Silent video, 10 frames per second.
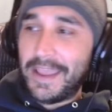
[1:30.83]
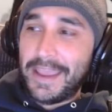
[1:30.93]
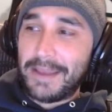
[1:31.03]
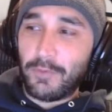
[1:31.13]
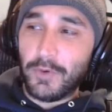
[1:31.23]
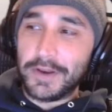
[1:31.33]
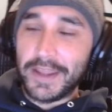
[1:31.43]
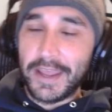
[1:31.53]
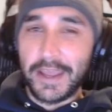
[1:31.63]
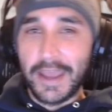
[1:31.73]
And one
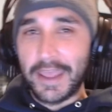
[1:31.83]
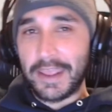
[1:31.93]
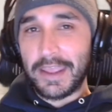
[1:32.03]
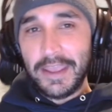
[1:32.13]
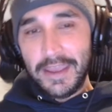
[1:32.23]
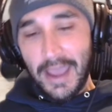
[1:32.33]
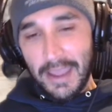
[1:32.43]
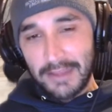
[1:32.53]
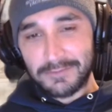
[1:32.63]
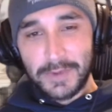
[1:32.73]
day
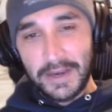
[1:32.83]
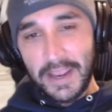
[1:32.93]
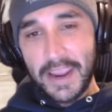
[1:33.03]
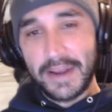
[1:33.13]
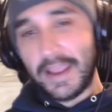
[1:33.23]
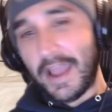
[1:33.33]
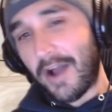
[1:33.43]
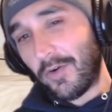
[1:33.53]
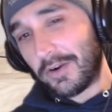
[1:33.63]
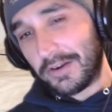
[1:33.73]
I spent 80
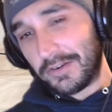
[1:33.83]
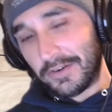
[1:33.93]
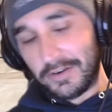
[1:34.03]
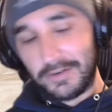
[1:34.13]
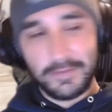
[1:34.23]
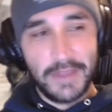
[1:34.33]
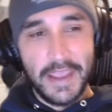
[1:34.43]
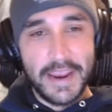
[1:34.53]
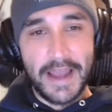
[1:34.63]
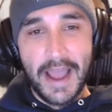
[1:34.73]
hours or
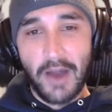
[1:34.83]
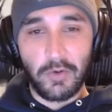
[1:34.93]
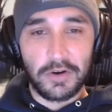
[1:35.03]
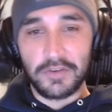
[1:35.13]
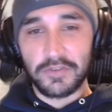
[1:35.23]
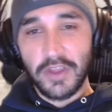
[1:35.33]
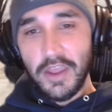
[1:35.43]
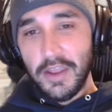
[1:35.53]
8 hours